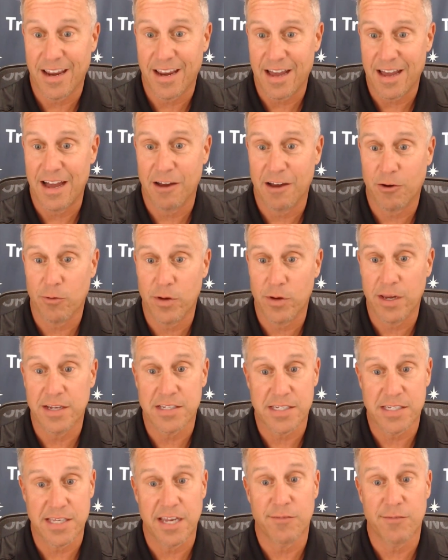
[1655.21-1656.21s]
and conquering
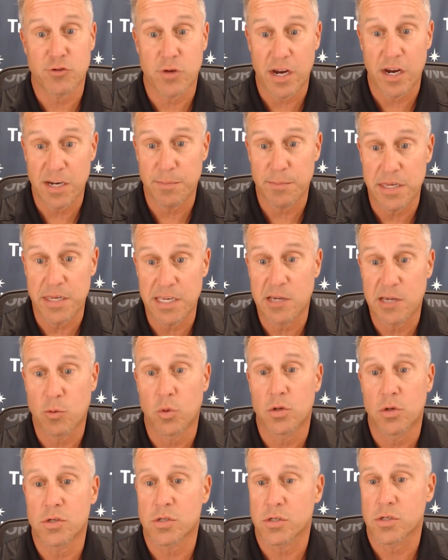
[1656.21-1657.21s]
instead of trying to be
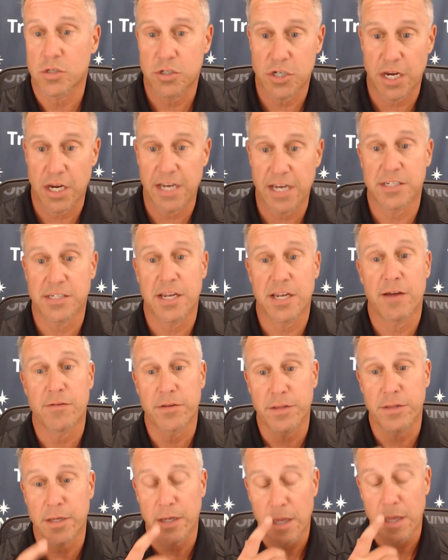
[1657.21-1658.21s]
equals changed
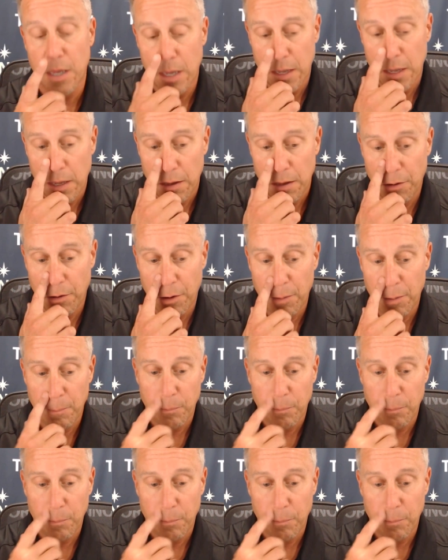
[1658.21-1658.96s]
everything. Um,